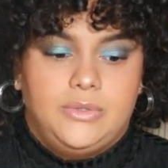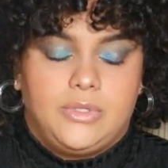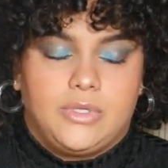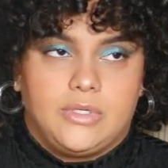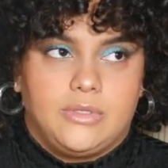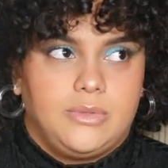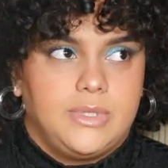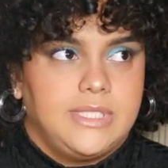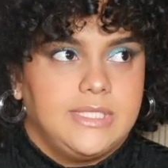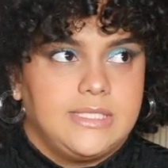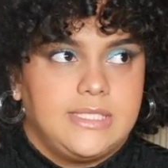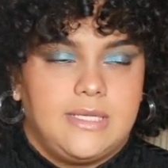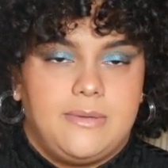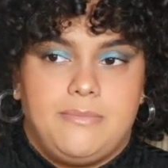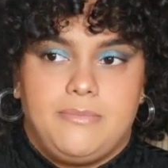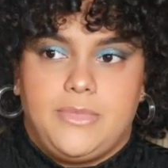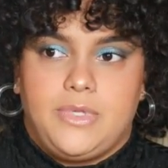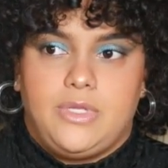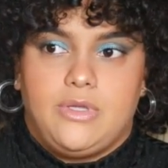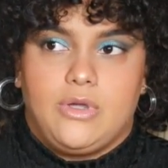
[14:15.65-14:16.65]
Or what is it?
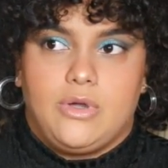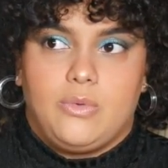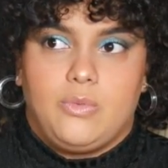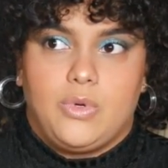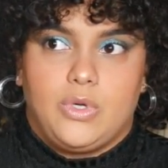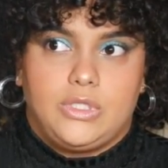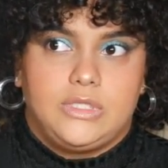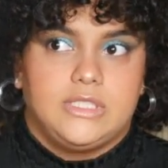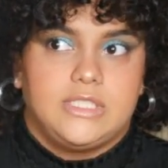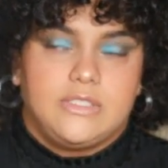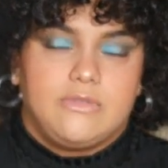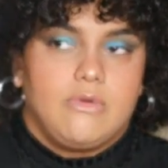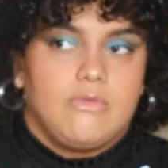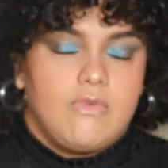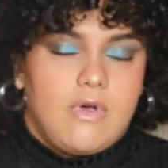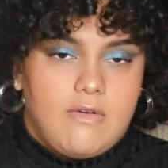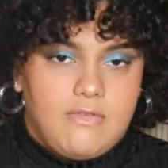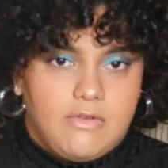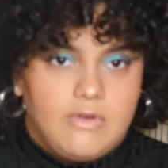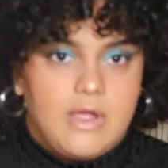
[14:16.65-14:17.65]
Your world doesn't
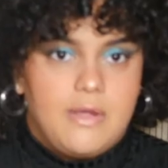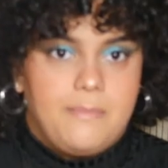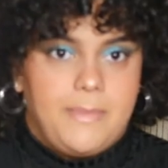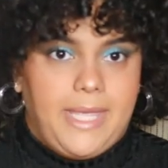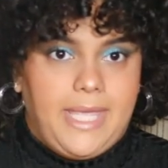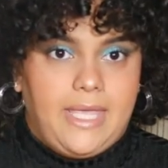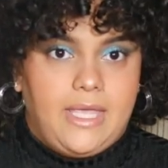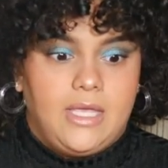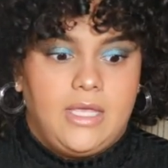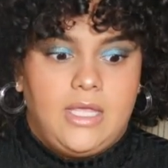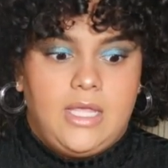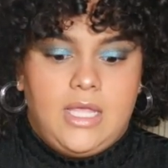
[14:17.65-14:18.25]
revolve around me.